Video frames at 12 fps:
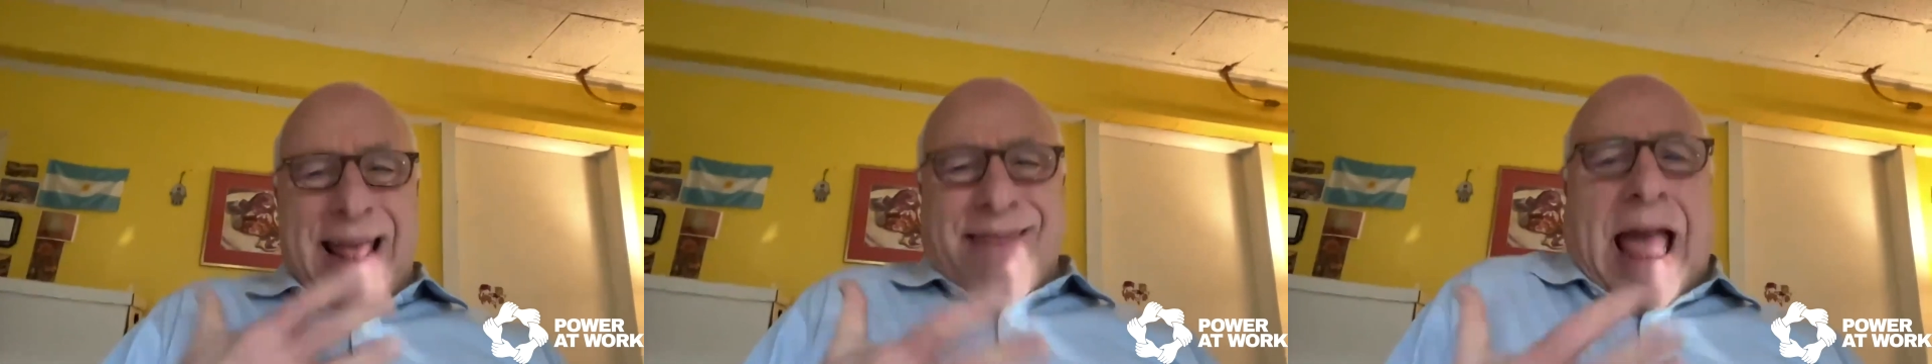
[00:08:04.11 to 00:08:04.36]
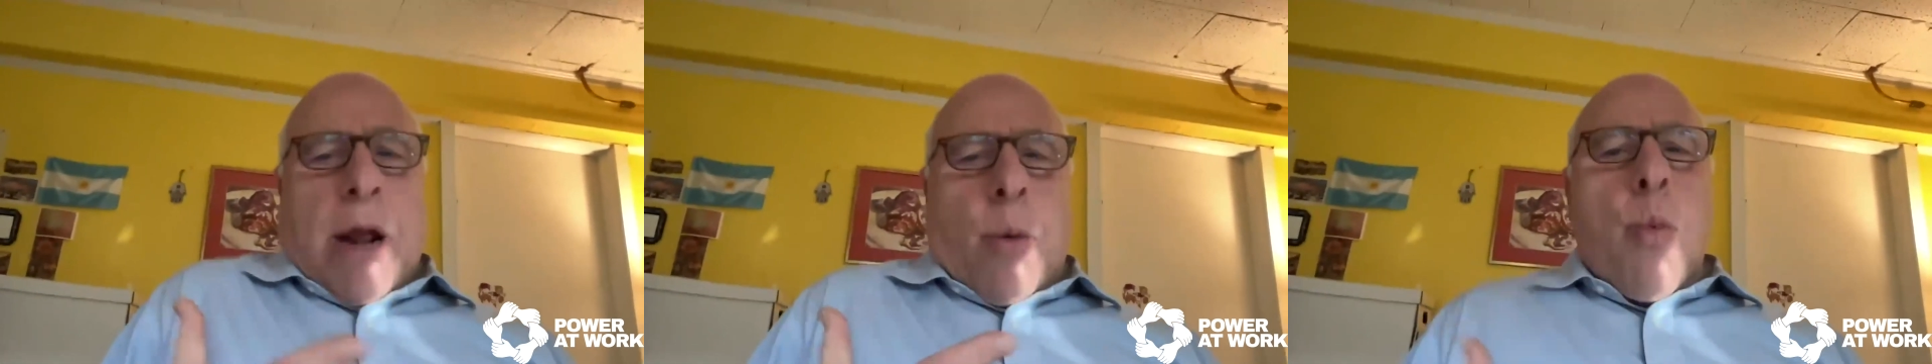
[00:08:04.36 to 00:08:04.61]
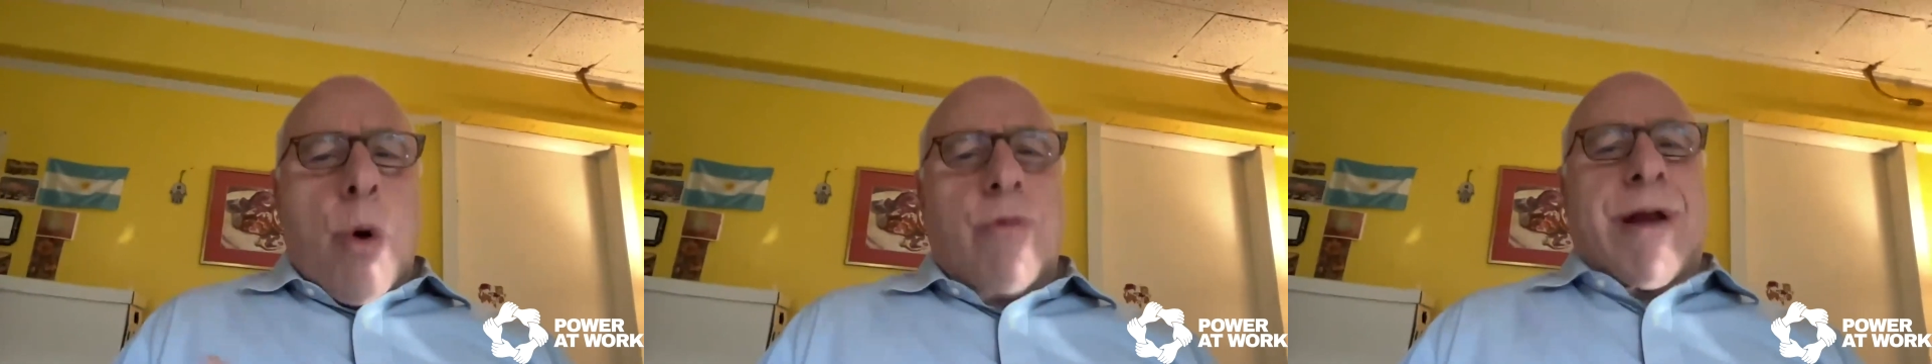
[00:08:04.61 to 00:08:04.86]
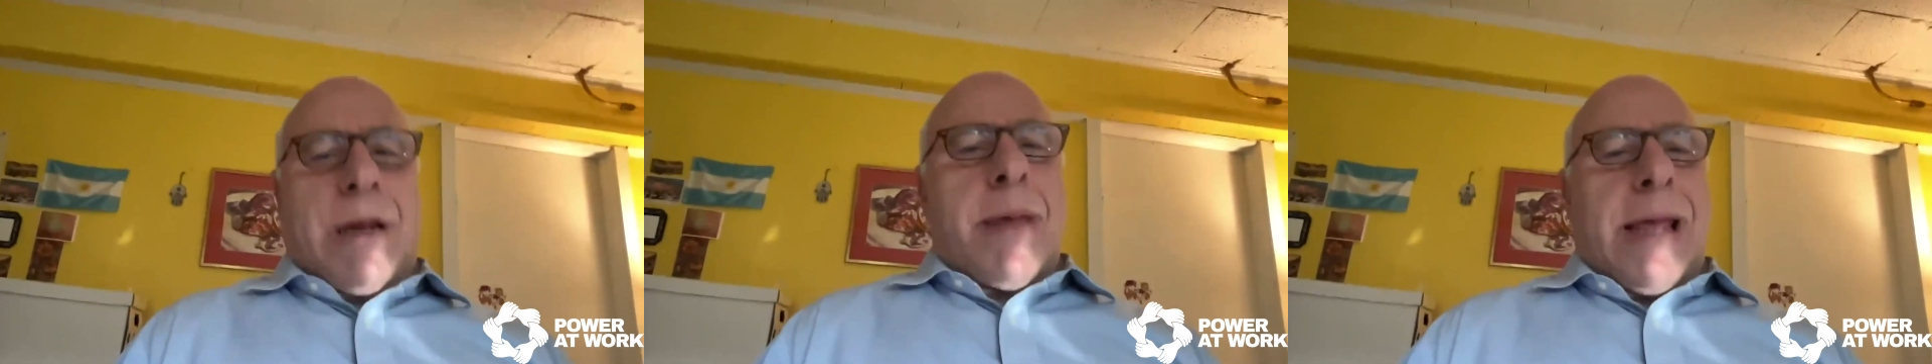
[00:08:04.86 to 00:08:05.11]
that
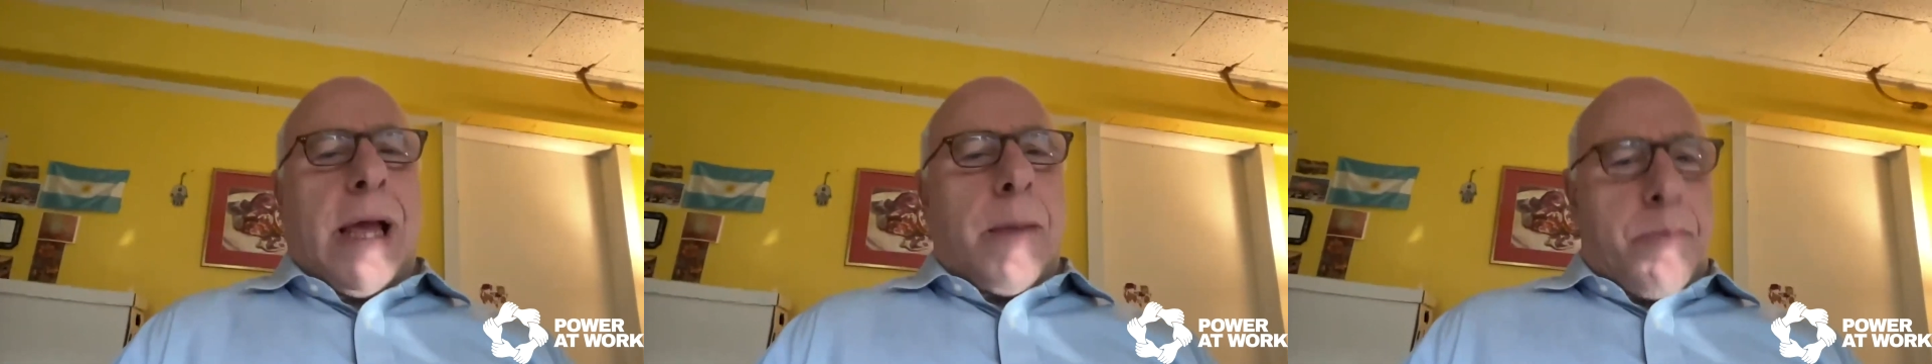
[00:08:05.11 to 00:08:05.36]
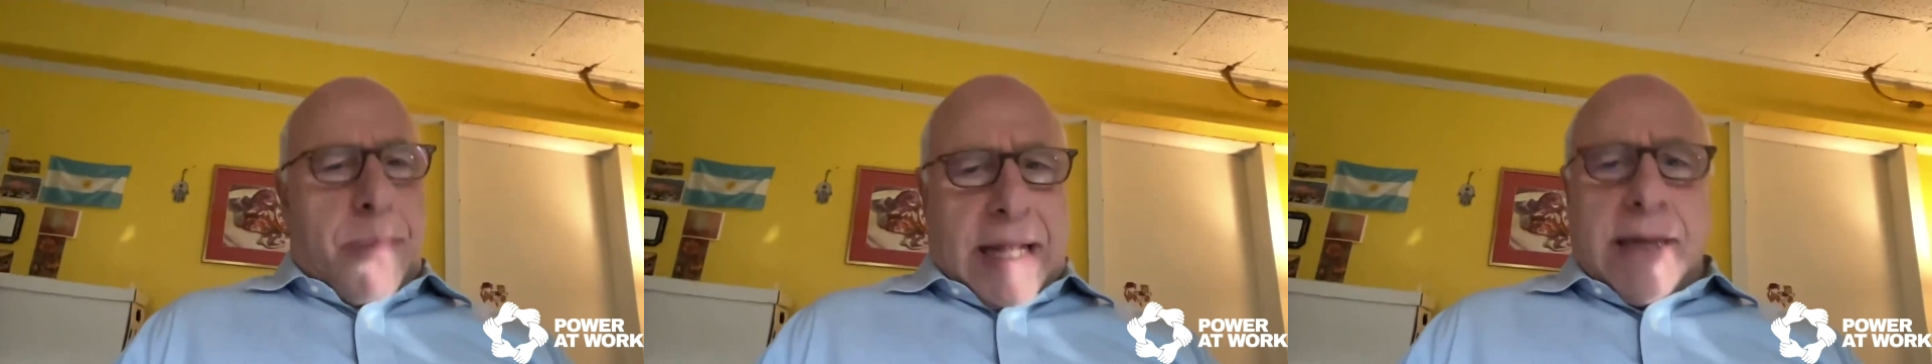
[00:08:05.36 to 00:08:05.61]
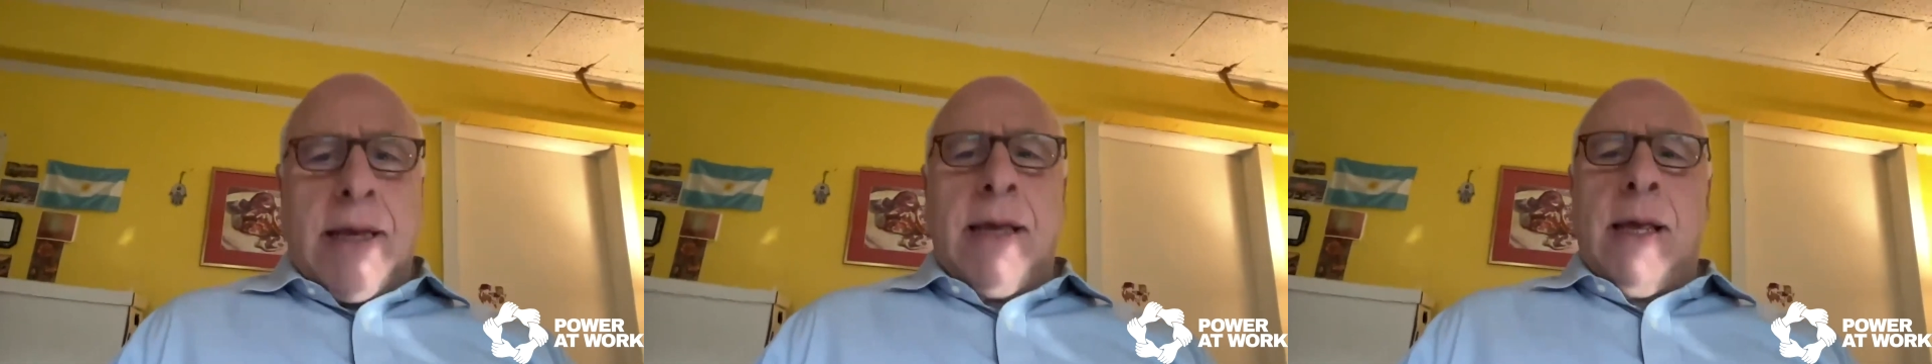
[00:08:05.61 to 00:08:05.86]
worried me a bit